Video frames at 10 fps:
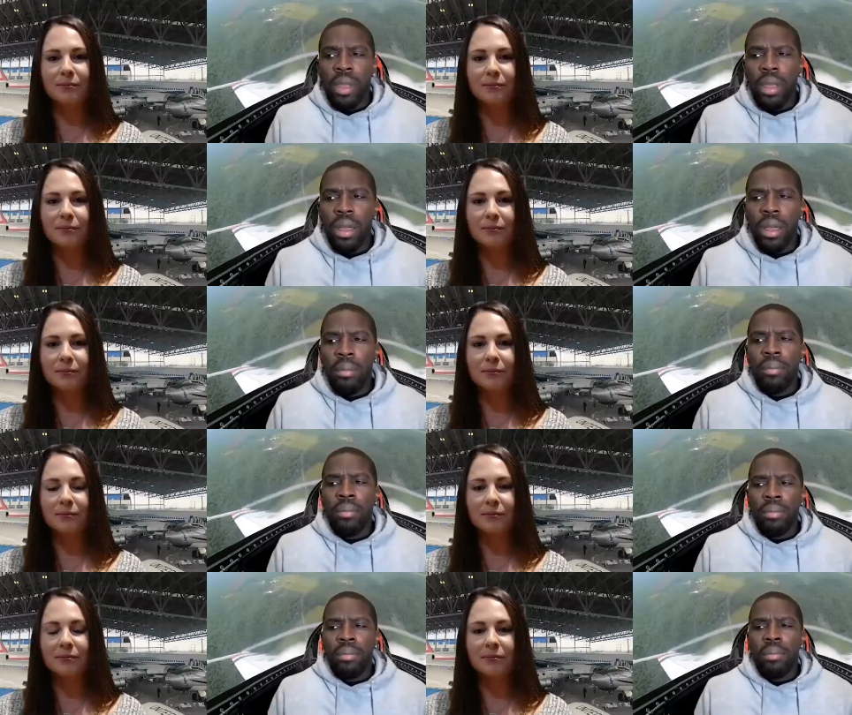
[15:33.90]

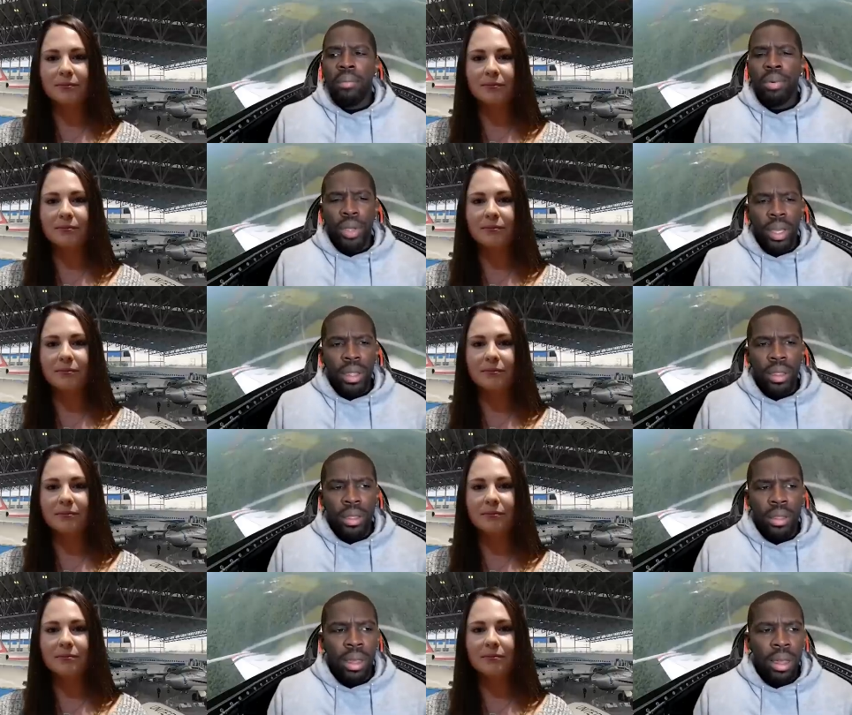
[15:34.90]
Speaker 1: Um,
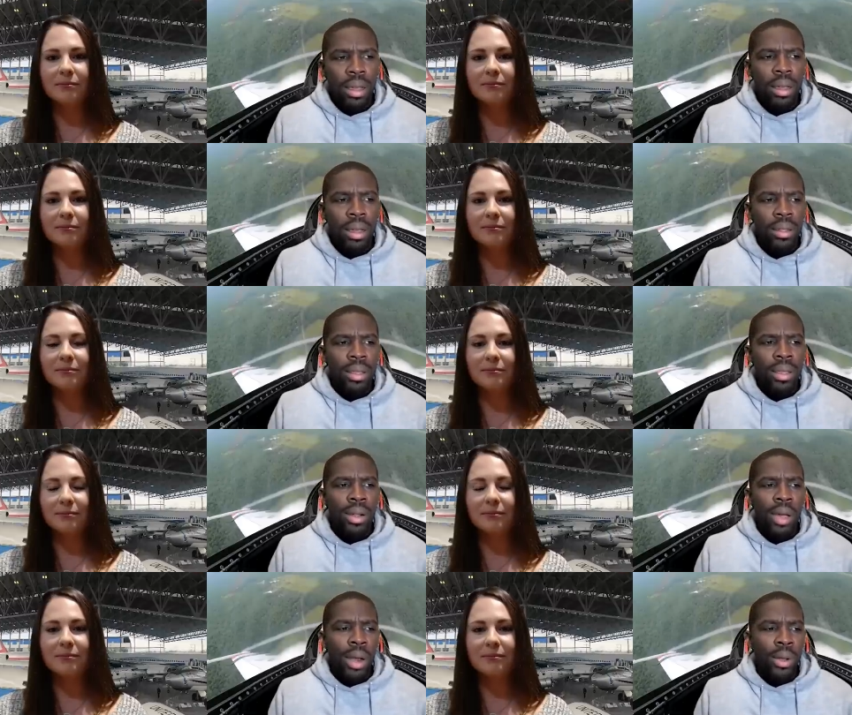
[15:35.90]
breathe. Uh,
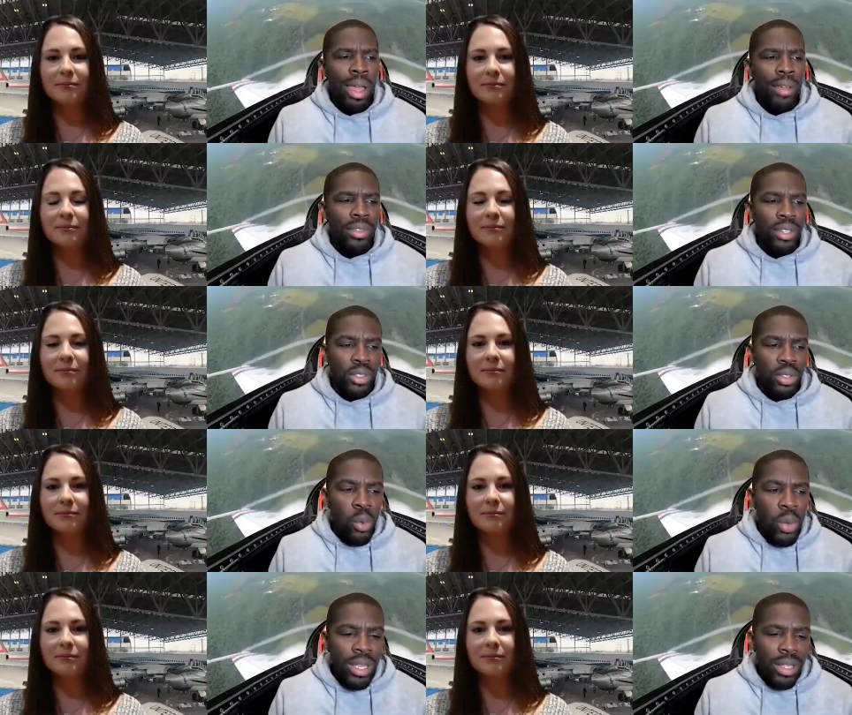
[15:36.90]
you know, I don't have to
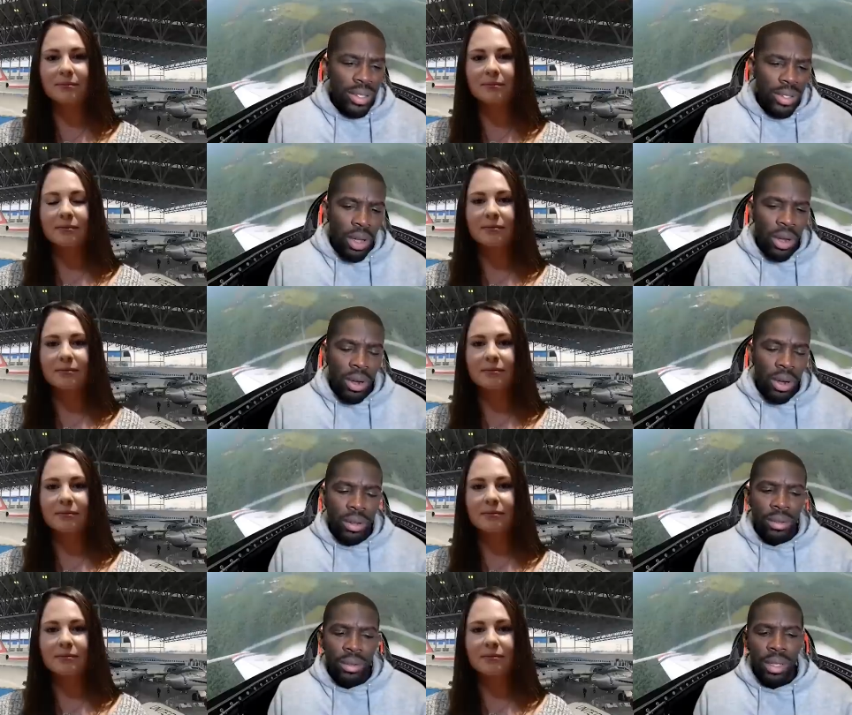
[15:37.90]
squeeze as
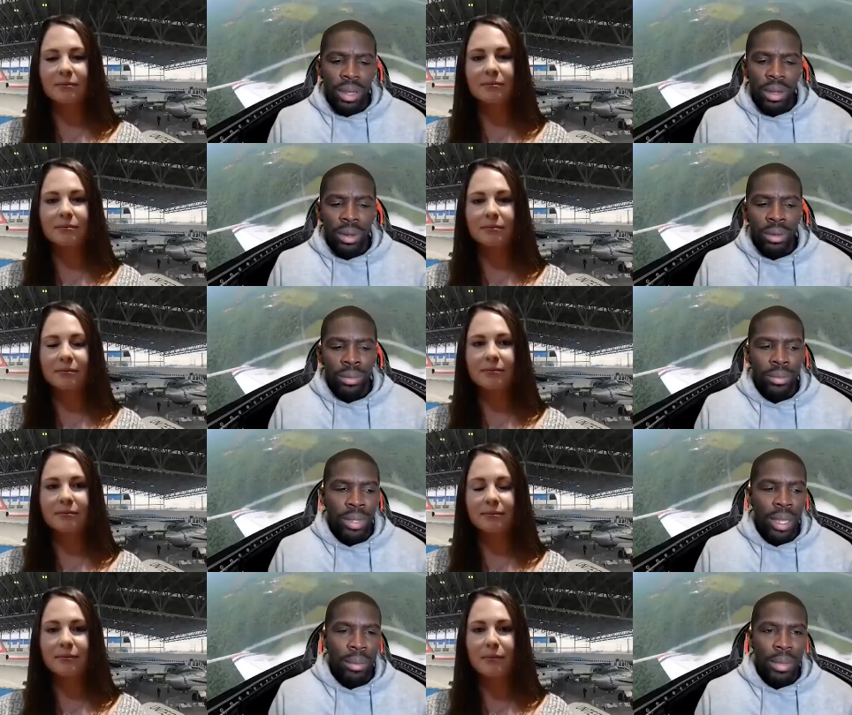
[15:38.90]
hard, you know,
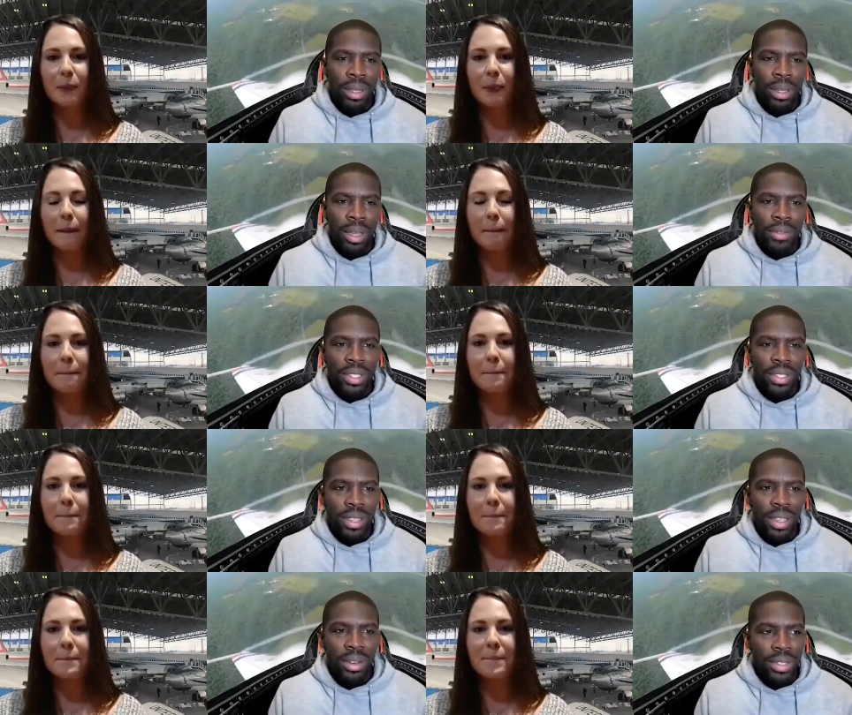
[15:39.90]
like I'm in a
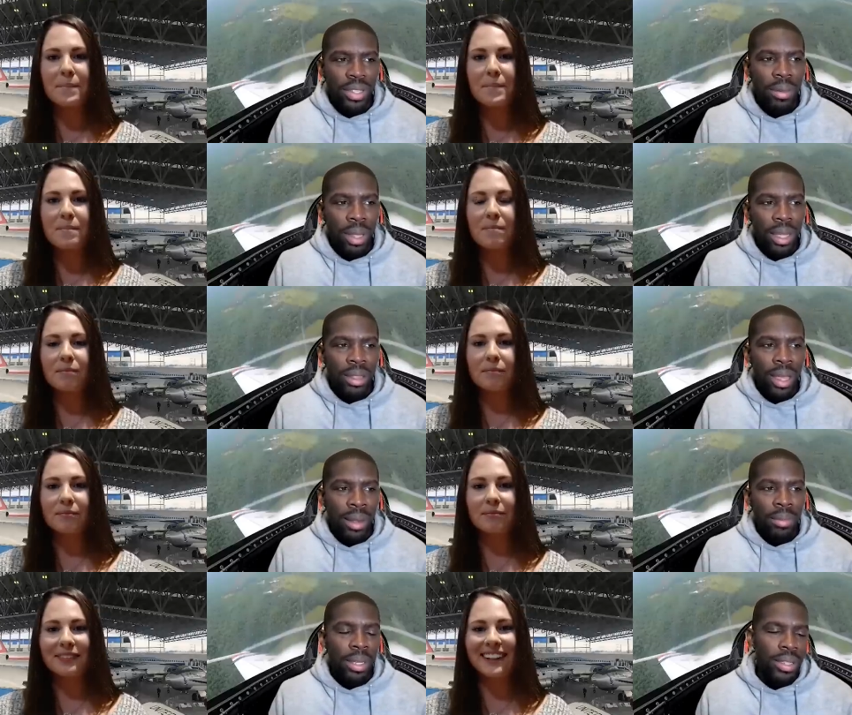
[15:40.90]
F16 or something like
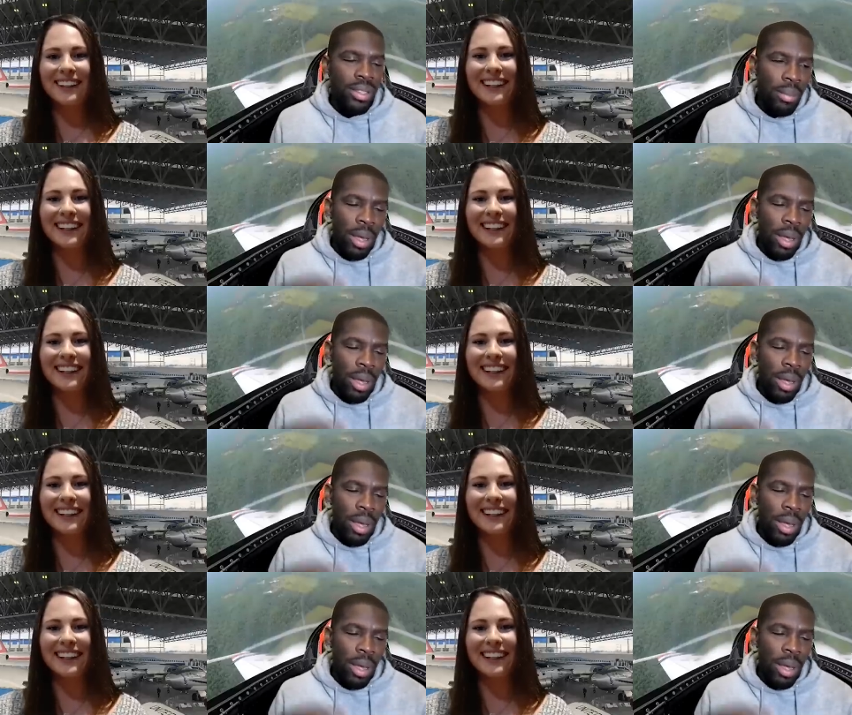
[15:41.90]
that because I'm